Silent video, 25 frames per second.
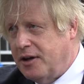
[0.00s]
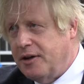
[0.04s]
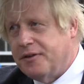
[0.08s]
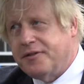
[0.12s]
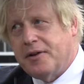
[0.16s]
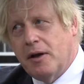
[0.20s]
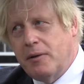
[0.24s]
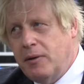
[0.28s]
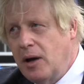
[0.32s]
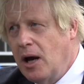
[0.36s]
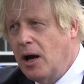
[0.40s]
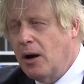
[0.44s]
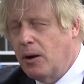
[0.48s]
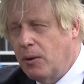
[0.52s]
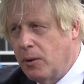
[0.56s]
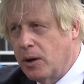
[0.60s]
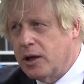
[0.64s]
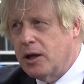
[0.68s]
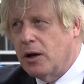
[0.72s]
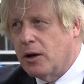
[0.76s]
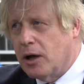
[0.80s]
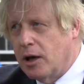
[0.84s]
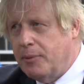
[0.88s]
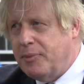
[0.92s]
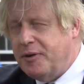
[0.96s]
And so, well,
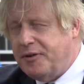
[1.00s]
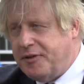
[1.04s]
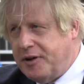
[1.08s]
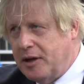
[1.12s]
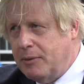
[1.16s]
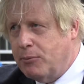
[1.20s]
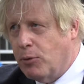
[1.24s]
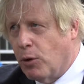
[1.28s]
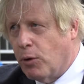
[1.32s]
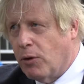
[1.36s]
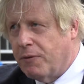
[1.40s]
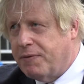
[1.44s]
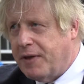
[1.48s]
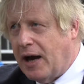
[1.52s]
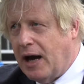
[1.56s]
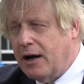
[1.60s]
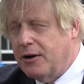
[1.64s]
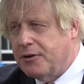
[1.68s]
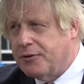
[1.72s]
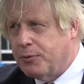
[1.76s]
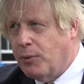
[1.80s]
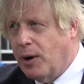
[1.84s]
you're going to be seeing more of that as